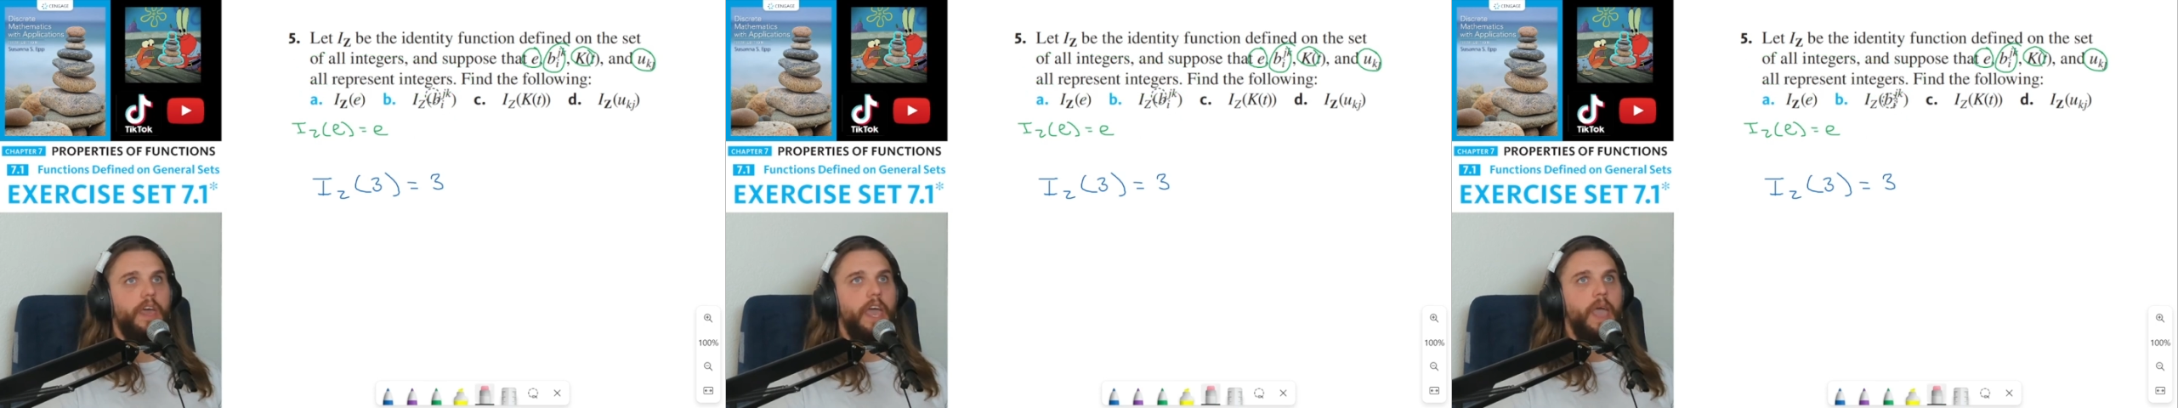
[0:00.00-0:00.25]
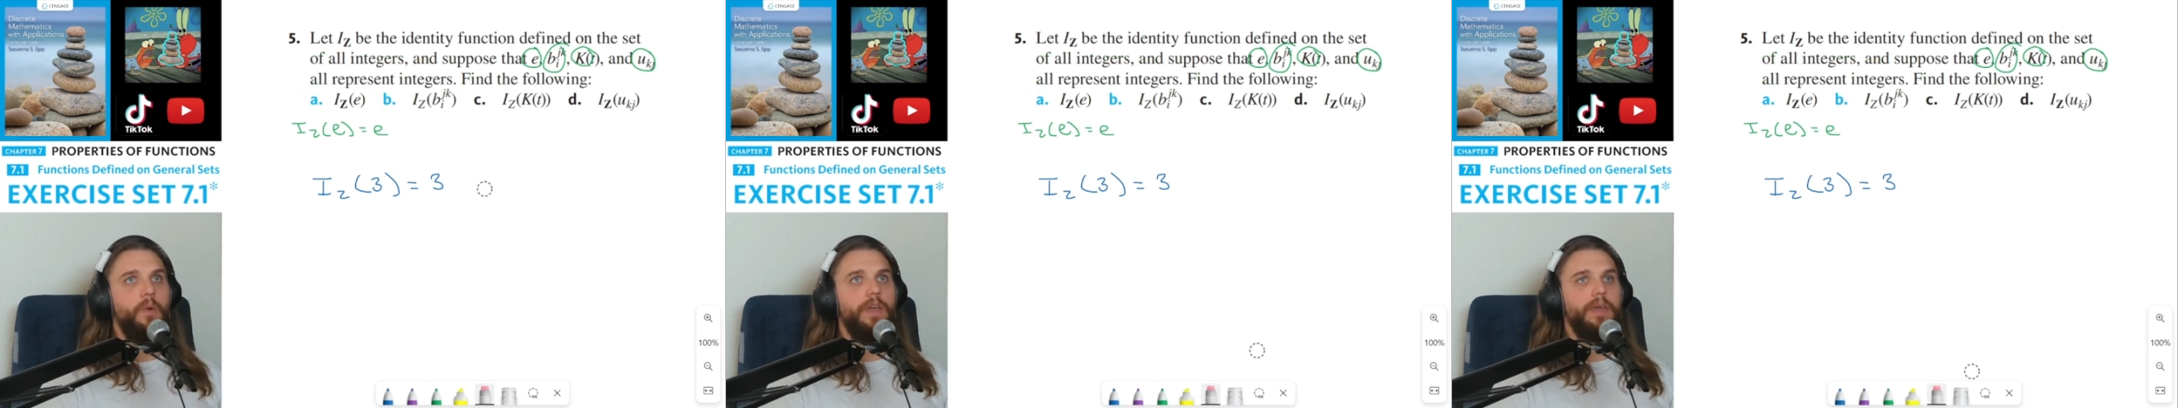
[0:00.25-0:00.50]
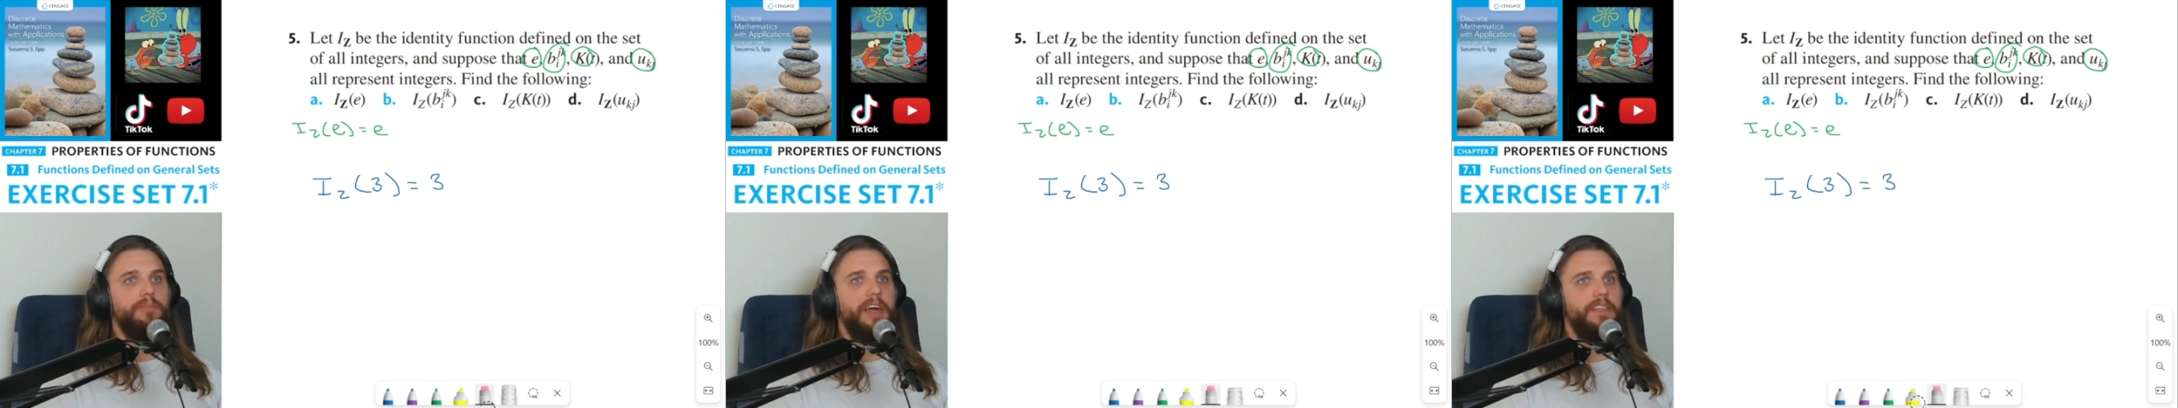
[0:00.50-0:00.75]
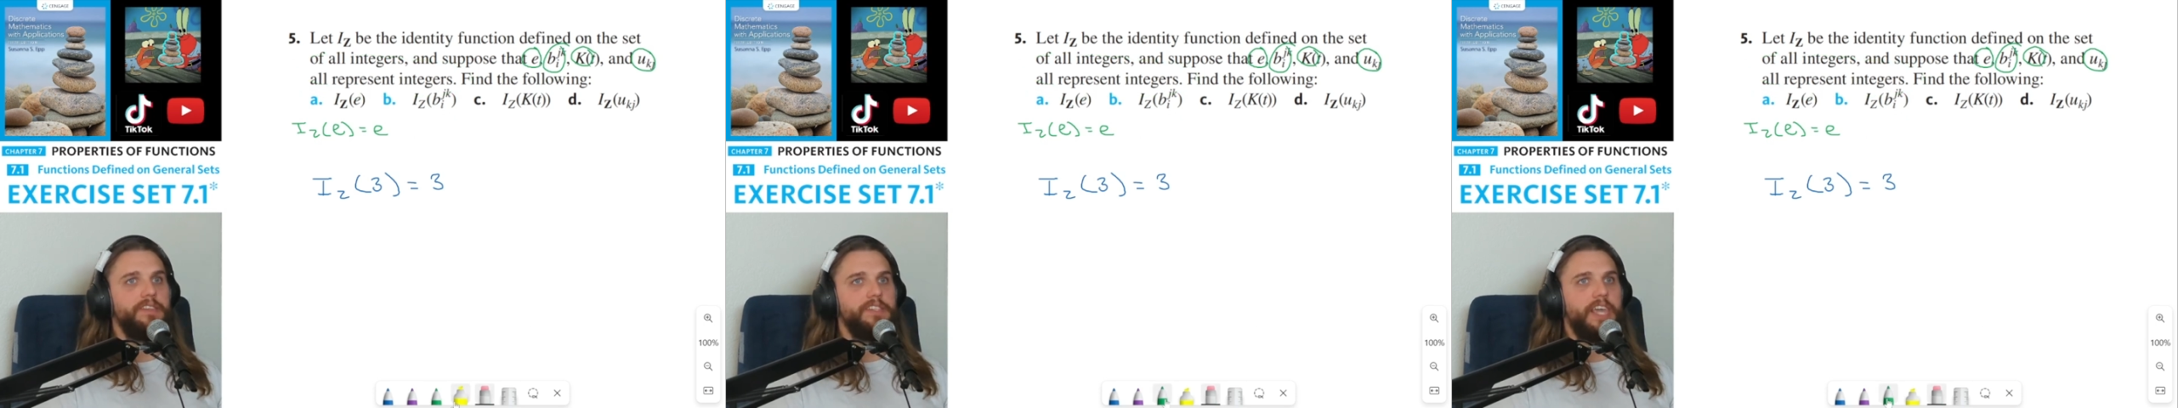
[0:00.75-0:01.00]
And we can play
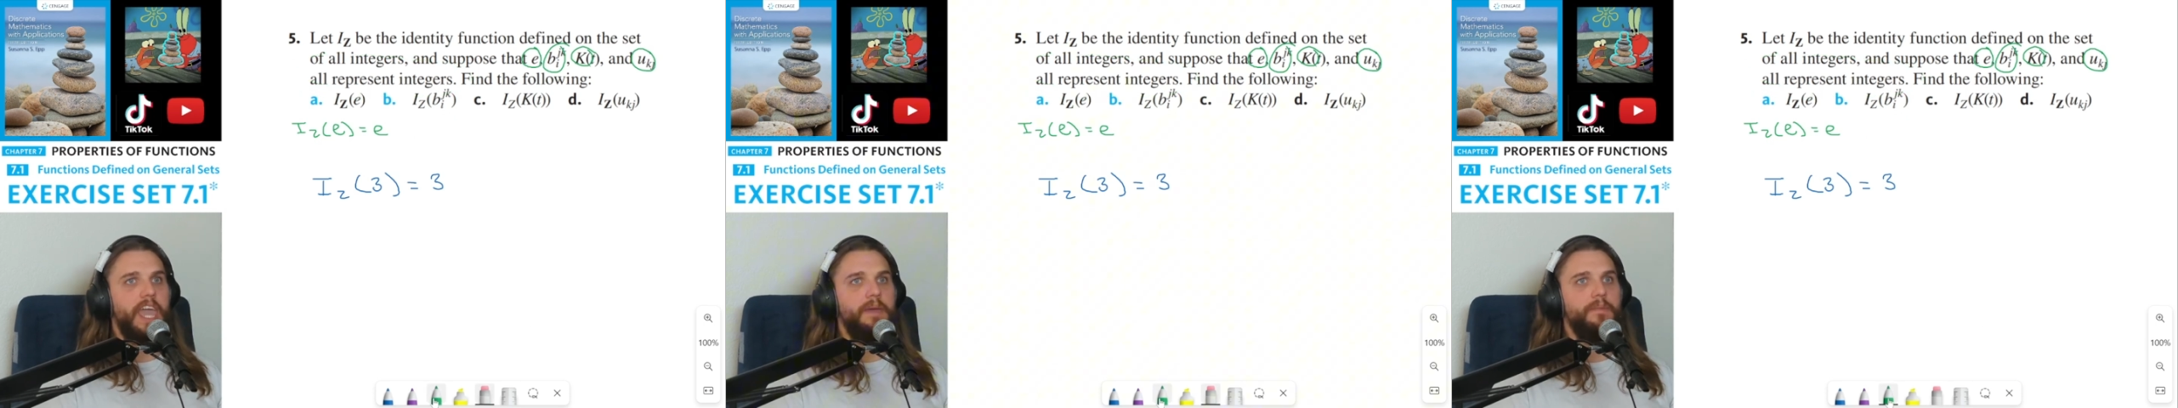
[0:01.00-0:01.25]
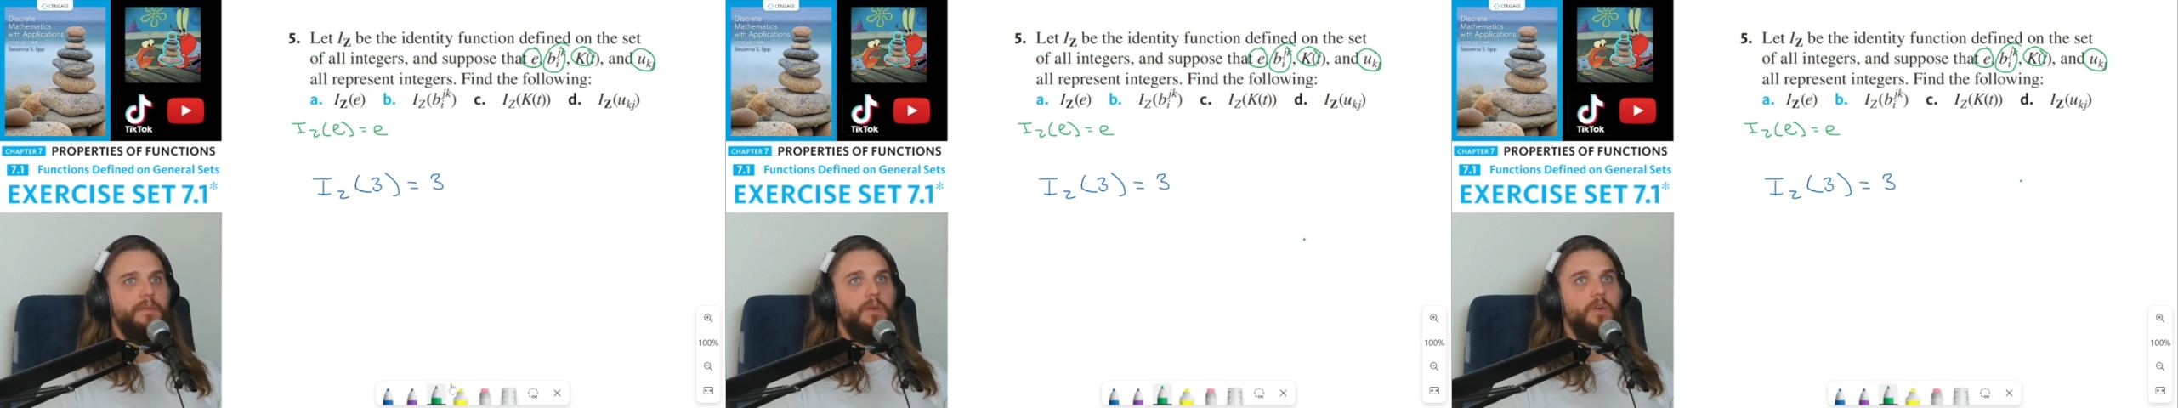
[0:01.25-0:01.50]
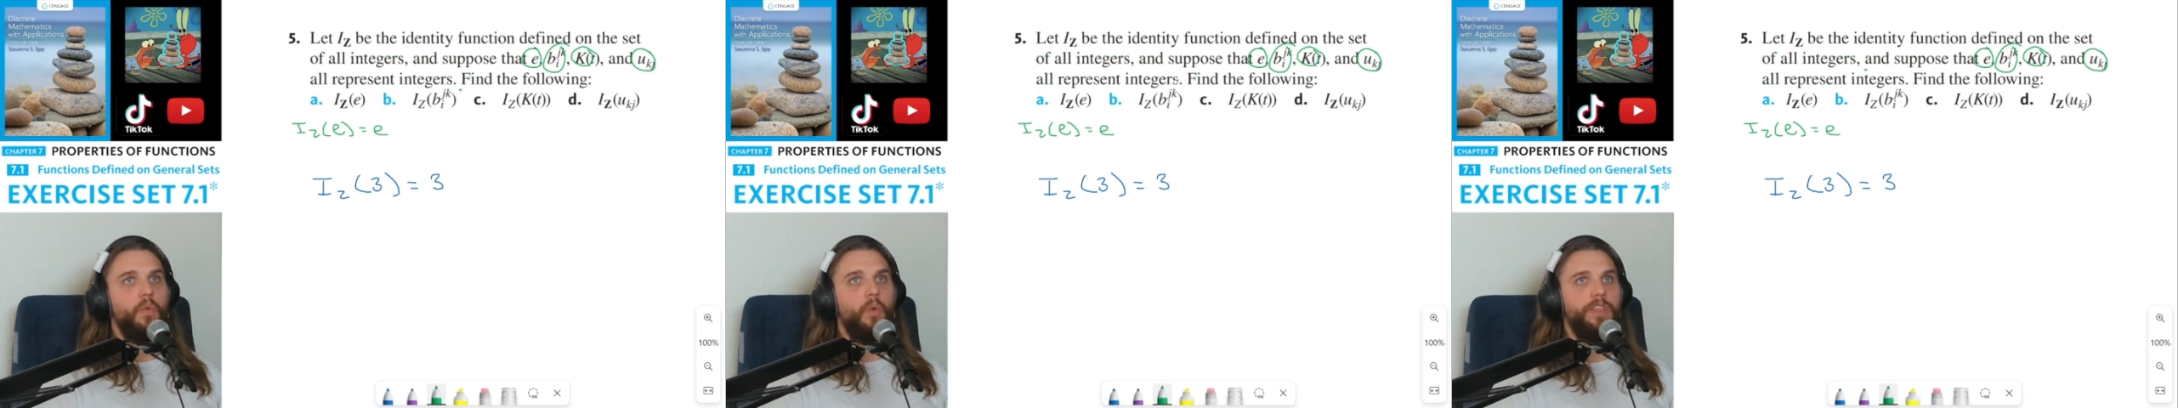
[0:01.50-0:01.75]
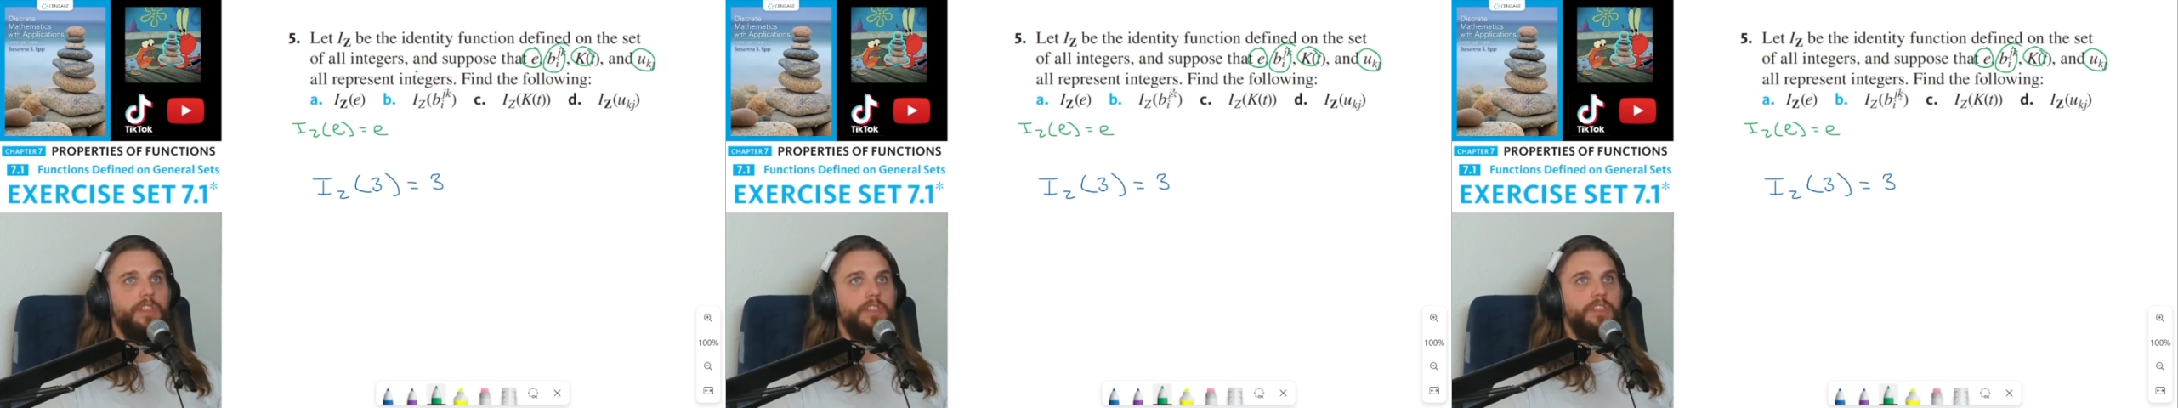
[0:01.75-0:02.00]
this game
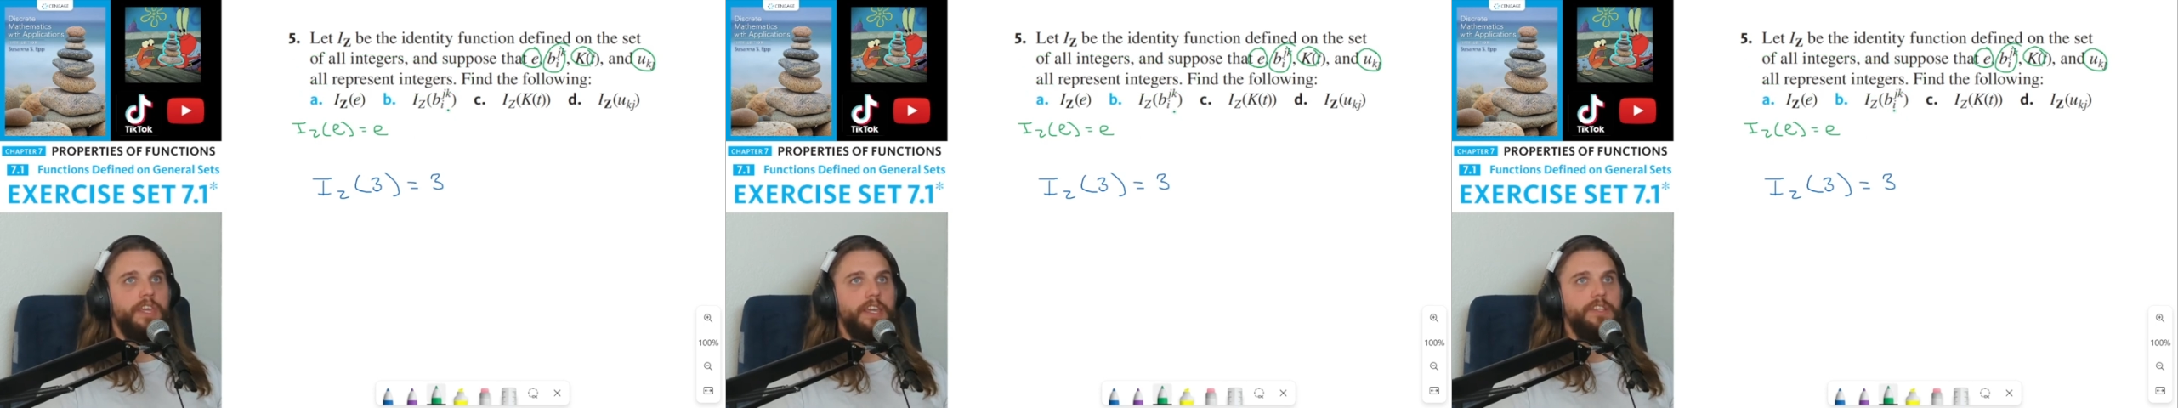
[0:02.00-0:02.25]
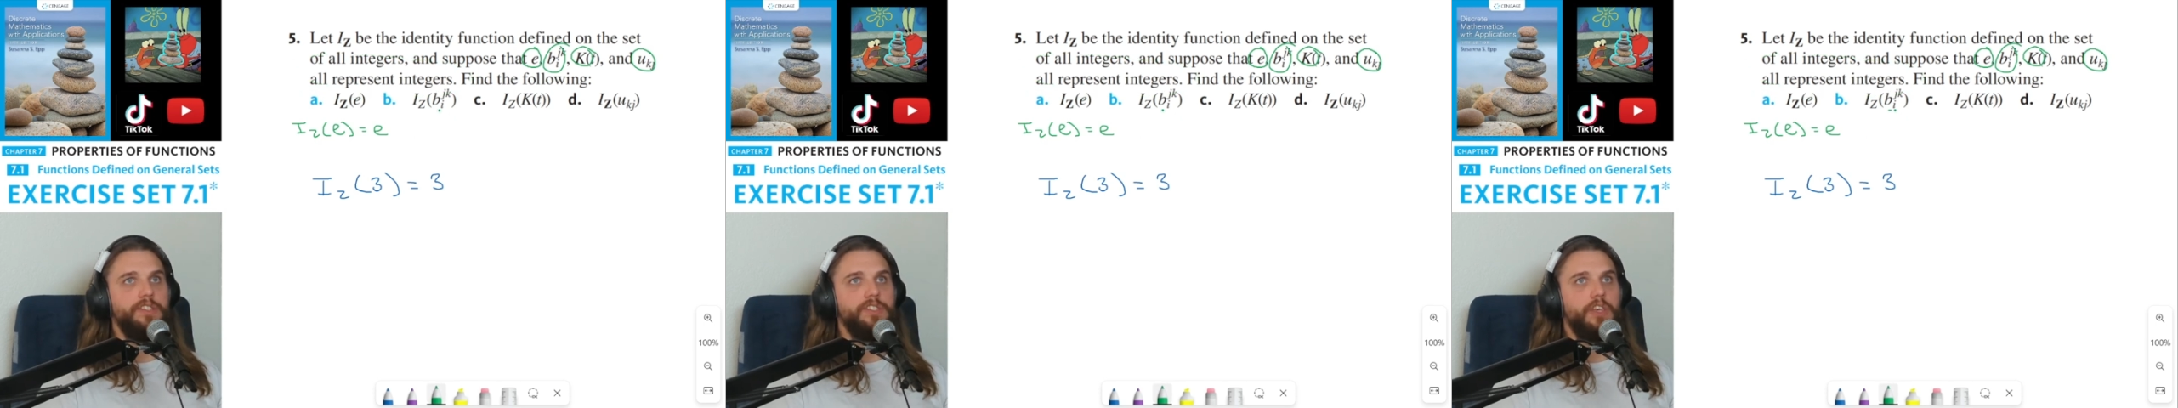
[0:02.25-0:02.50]
with these